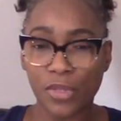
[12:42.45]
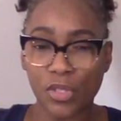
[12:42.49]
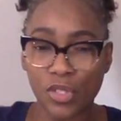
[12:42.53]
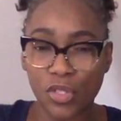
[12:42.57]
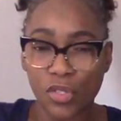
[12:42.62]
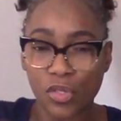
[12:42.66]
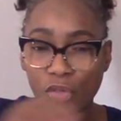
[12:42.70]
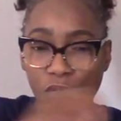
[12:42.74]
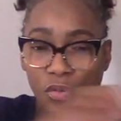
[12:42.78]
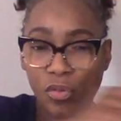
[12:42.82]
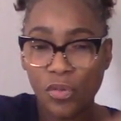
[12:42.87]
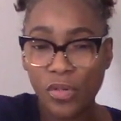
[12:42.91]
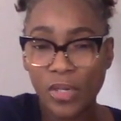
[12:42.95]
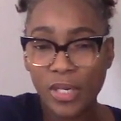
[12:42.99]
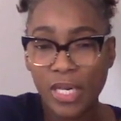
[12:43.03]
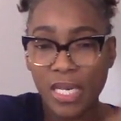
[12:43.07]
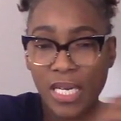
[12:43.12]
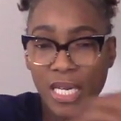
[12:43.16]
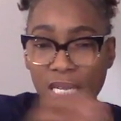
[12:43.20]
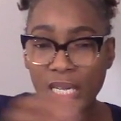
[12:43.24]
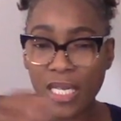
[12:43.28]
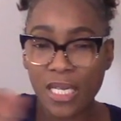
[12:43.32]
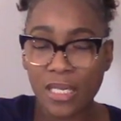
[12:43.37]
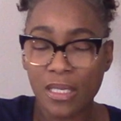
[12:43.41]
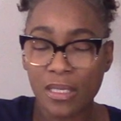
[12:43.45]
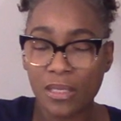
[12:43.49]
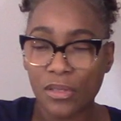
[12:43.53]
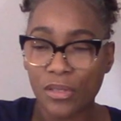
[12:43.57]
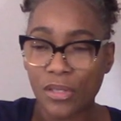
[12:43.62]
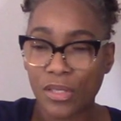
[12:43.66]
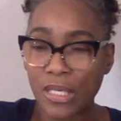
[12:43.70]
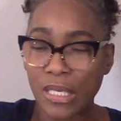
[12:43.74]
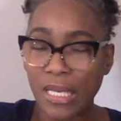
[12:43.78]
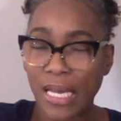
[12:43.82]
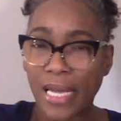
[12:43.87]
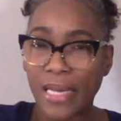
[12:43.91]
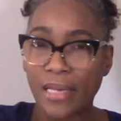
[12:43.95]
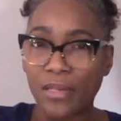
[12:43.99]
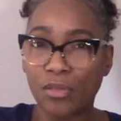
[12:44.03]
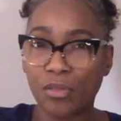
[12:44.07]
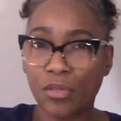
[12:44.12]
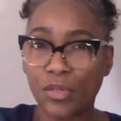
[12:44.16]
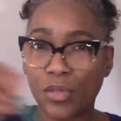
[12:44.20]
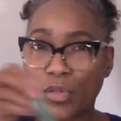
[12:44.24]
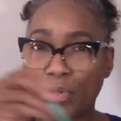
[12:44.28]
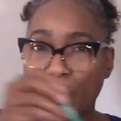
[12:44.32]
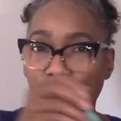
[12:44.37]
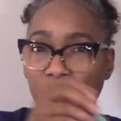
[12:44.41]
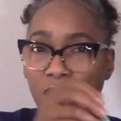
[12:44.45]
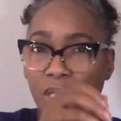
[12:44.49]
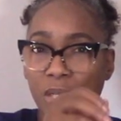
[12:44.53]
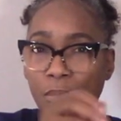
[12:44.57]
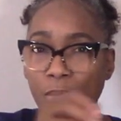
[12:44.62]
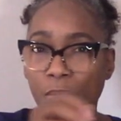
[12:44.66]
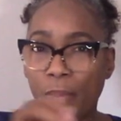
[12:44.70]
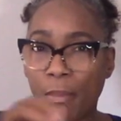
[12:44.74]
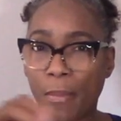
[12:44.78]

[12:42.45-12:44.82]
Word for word: during it like during